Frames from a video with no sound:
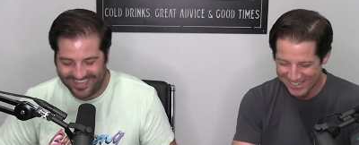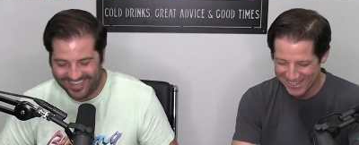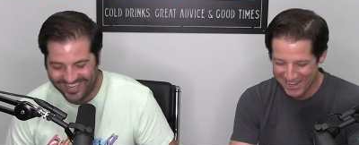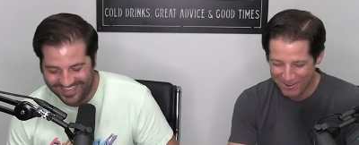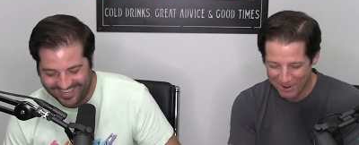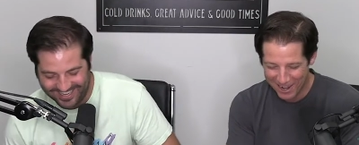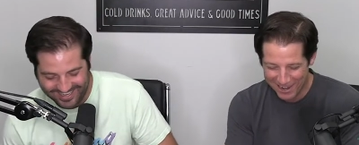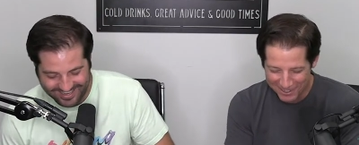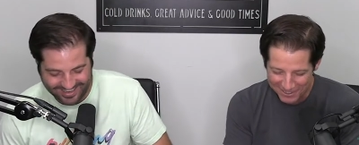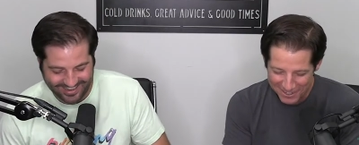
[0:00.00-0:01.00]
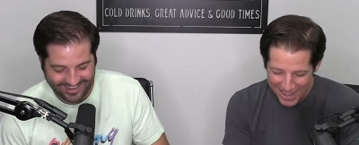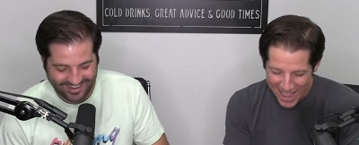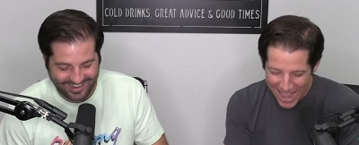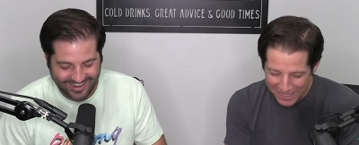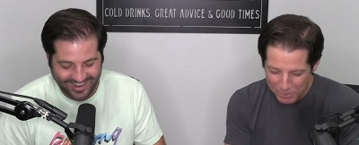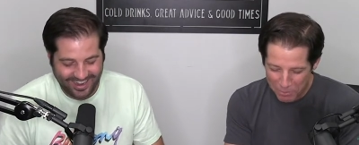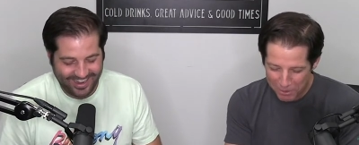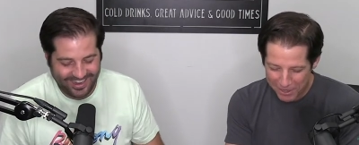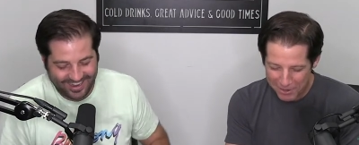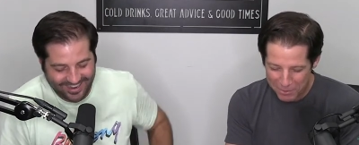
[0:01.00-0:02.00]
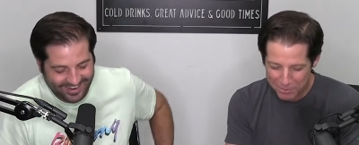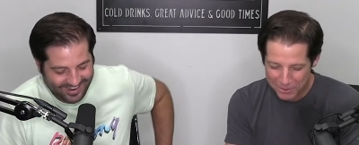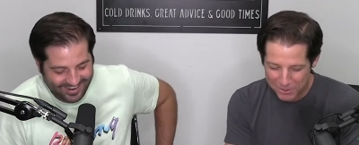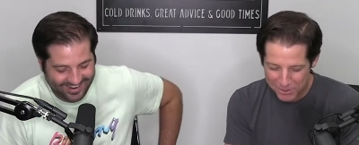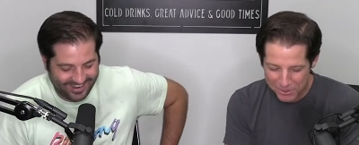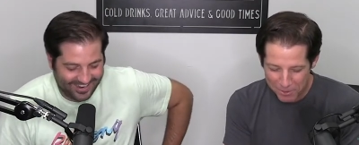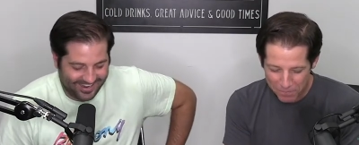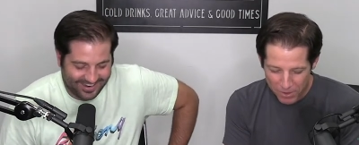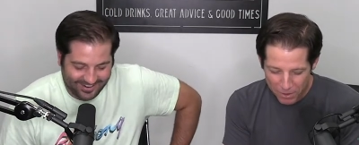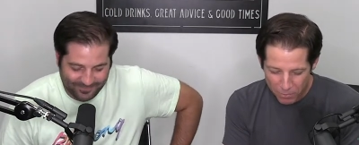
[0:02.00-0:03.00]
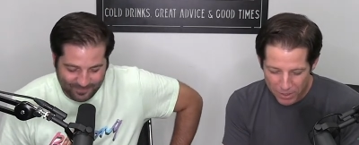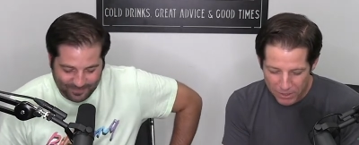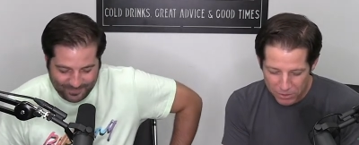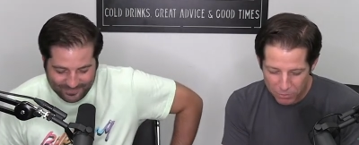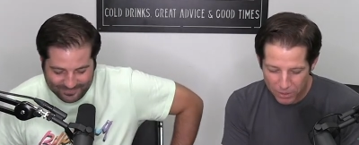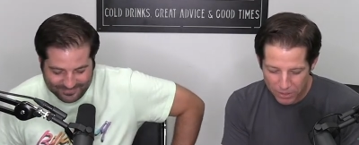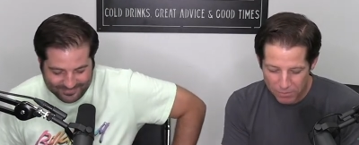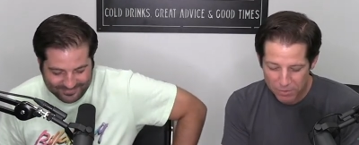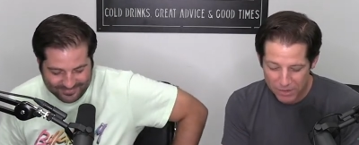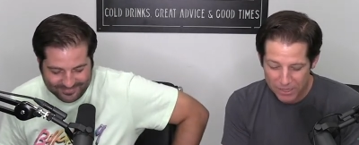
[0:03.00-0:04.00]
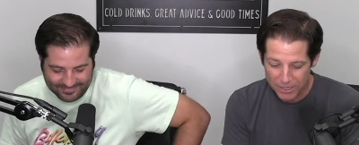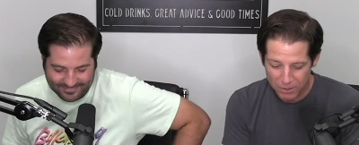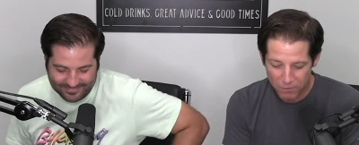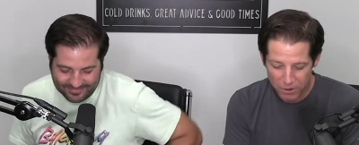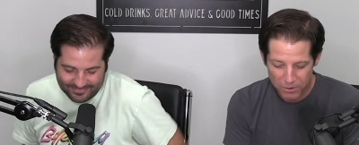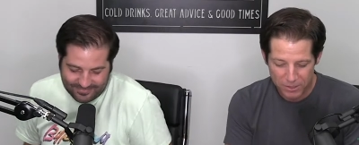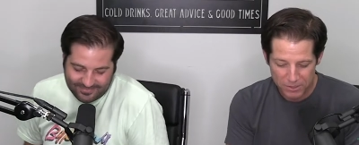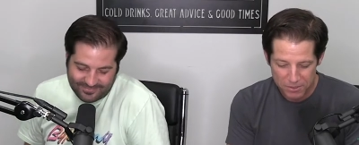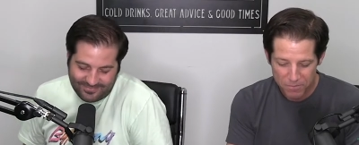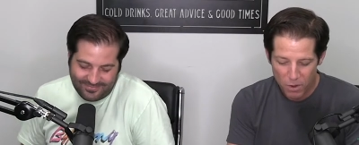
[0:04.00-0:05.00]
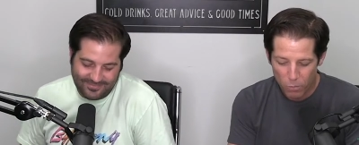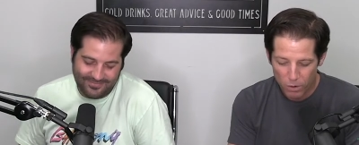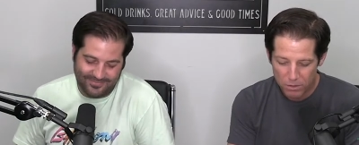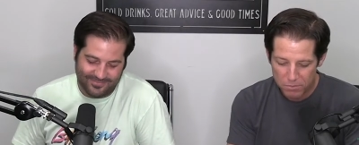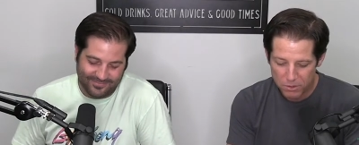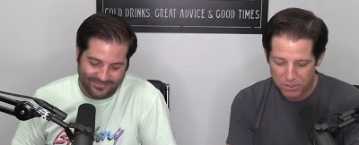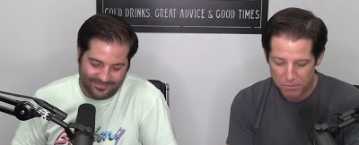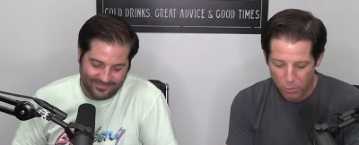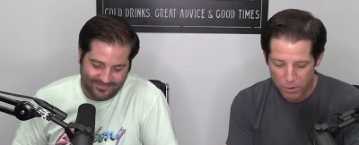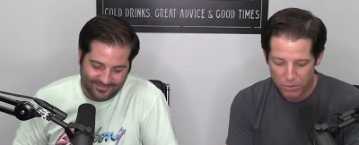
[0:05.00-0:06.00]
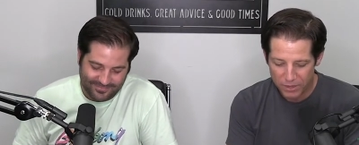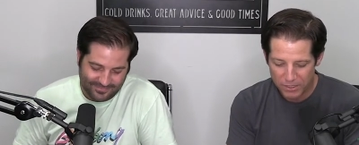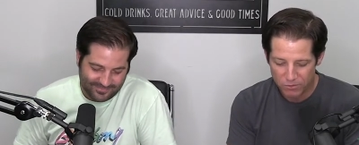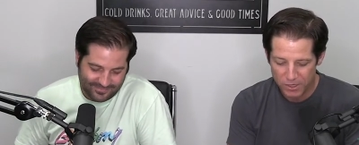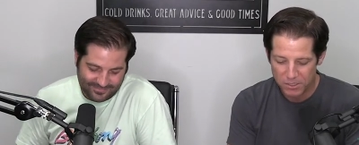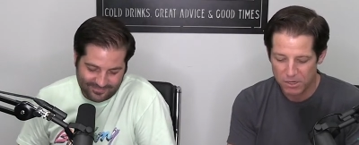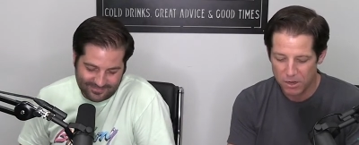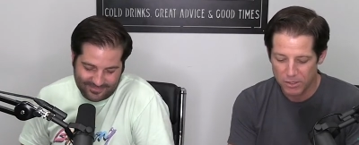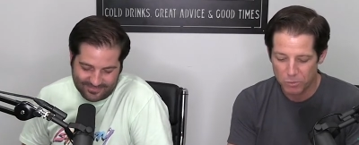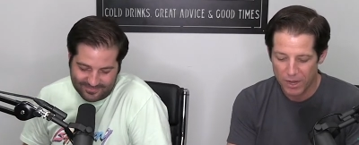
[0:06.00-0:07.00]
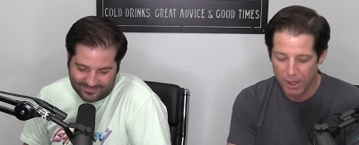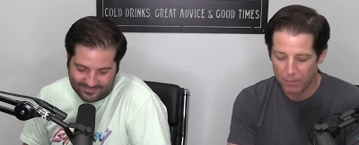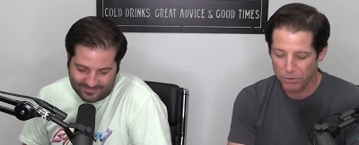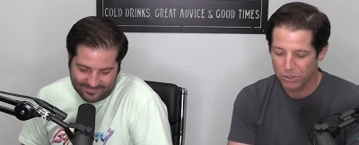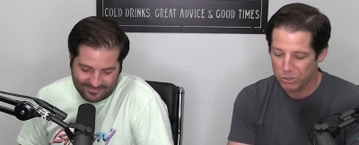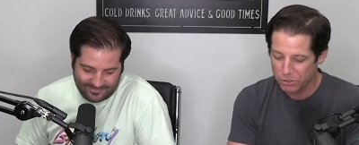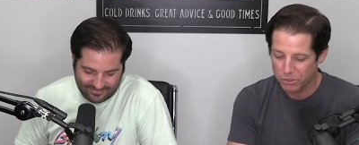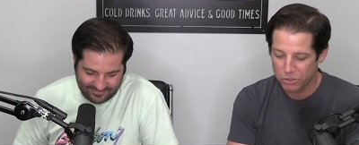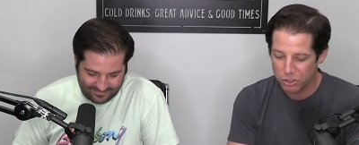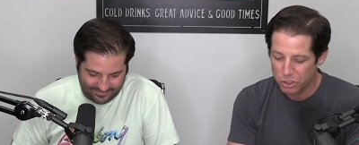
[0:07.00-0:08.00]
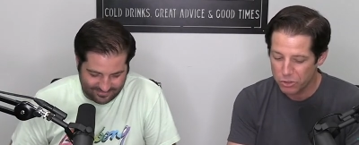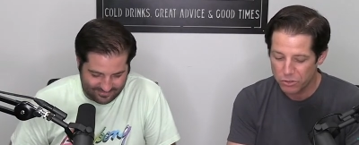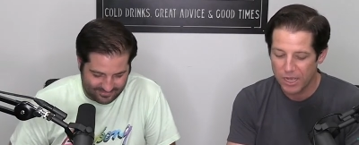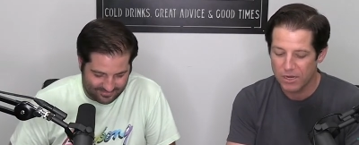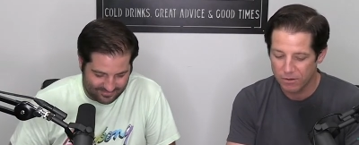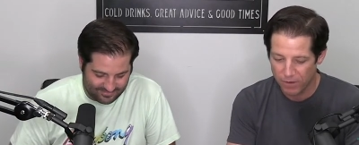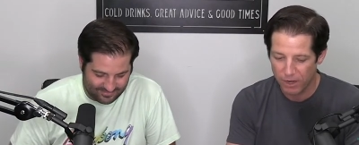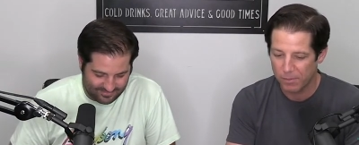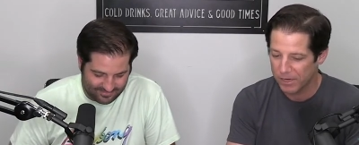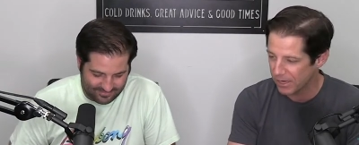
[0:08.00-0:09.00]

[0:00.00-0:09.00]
Speaker 1: derailed. As we bring in new producers, we do want them to be niche-focused. What are the most important things for us to know as we help producers choose and develop a